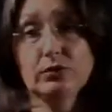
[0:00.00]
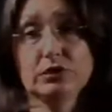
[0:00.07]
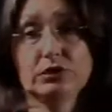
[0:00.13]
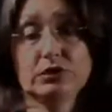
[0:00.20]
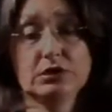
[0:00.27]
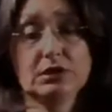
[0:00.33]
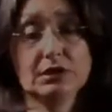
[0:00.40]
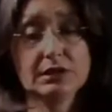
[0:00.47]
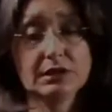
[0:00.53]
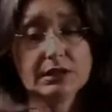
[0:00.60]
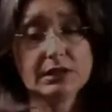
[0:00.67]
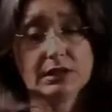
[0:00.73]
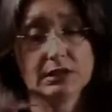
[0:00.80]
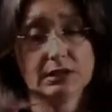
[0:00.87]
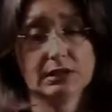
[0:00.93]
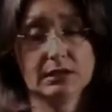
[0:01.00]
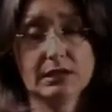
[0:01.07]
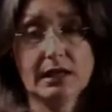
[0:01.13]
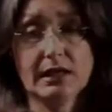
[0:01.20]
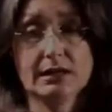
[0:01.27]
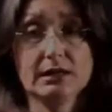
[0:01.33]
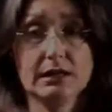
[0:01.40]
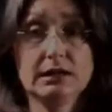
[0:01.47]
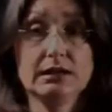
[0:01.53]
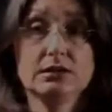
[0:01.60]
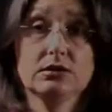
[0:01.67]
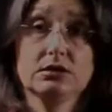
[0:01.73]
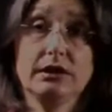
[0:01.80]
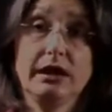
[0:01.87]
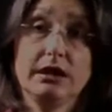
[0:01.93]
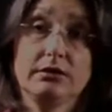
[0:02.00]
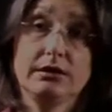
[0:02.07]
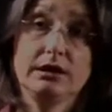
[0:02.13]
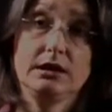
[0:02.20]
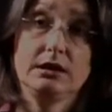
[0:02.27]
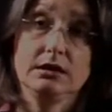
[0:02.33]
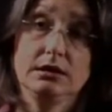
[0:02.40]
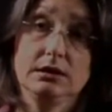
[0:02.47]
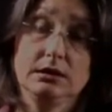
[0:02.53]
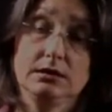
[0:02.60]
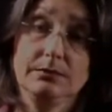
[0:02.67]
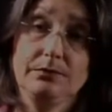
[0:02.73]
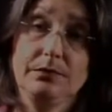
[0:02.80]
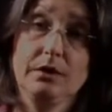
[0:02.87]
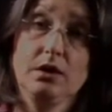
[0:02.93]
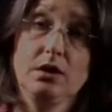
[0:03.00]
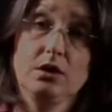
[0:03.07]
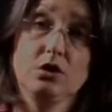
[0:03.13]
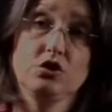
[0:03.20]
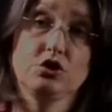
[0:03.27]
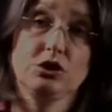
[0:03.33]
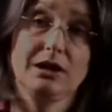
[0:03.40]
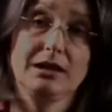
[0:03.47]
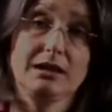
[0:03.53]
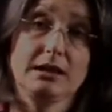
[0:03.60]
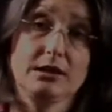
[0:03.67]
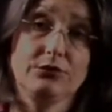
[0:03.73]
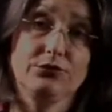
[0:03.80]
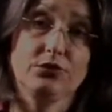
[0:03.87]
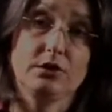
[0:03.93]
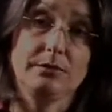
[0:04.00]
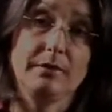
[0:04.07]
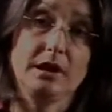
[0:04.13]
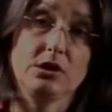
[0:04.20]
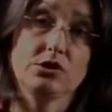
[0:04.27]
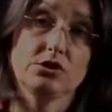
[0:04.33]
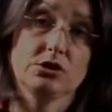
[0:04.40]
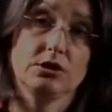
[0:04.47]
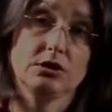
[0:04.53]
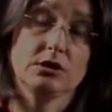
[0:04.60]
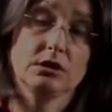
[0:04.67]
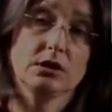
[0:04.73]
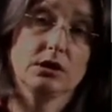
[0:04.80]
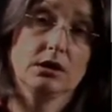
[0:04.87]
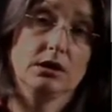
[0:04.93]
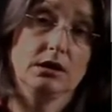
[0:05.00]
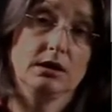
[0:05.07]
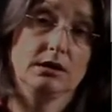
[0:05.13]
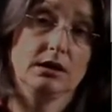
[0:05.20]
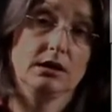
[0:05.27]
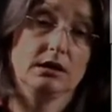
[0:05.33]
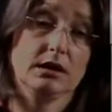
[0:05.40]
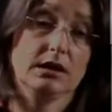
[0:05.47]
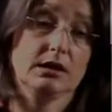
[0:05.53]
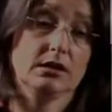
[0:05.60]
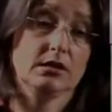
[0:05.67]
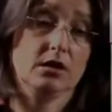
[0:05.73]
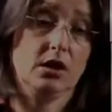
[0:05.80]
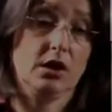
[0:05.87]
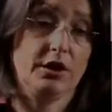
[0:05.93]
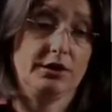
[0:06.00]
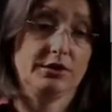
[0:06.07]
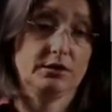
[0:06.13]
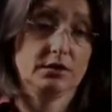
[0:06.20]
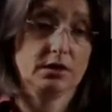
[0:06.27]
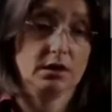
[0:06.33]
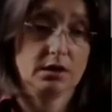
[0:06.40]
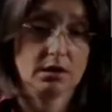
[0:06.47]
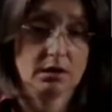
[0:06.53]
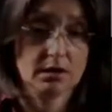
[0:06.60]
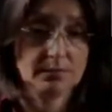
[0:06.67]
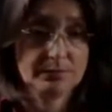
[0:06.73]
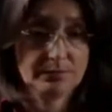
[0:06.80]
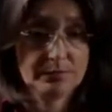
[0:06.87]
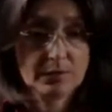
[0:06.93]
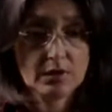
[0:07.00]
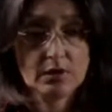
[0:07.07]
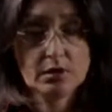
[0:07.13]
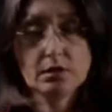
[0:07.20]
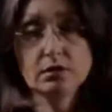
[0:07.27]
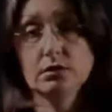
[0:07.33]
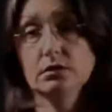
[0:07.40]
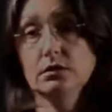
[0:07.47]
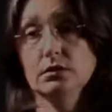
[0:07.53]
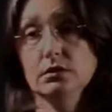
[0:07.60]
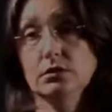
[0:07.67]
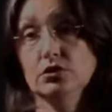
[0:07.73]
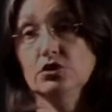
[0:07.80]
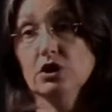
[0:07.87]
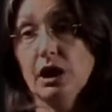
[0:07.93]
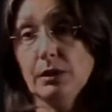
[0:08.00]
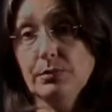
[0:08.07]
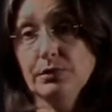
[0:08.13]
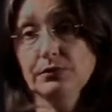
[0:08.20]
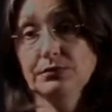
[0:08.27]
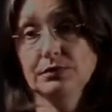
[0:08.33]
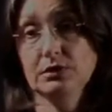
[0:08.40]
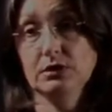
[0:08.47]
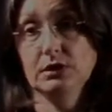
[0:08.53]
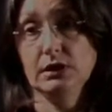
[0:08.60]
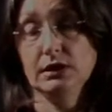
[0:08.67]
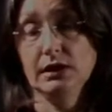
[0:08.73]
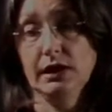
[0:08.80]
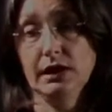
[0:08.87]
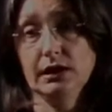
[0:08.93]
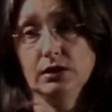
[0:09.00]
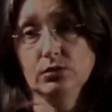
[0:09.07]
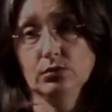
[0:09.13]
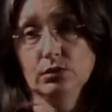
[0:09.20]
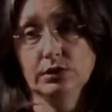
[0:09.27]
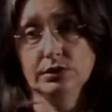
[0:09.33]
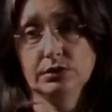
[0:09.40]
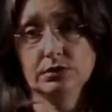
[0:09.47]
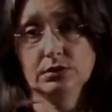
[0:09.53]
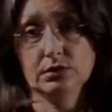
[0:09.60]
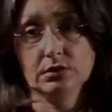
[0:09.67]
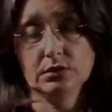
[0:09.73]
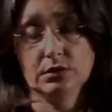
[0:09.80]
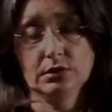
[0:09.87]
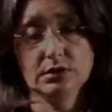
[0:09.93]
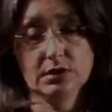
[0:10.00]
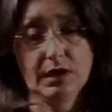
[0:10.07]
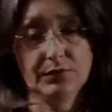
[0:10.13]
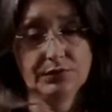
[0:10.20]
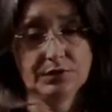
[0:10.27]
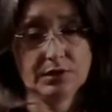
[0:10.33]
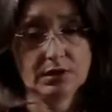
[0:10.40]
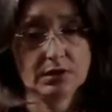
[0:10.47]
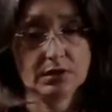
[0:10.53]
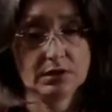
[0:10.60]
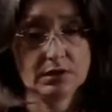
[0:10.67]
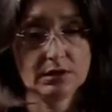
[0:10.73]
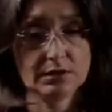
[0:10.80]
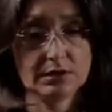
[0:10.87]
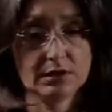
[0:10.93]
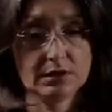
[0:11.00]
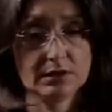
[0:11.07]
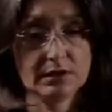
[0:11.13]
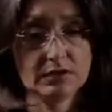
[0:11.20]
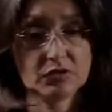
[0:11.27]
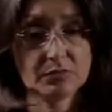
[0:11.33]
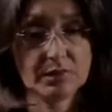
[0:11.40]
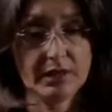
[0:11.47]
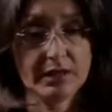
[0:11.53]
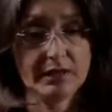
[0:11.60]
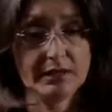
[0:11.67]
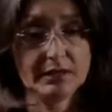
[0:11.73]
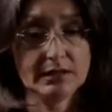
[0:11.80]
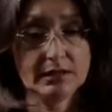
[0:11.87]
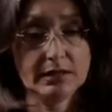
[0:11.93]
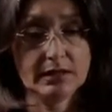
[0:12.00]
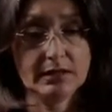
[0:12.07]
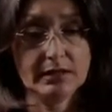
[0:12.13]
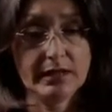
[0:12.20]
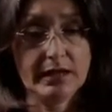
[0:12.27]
was clear that is carrying the genetic information. And then later on, the shape of the DNA was discovered and clearly explained. And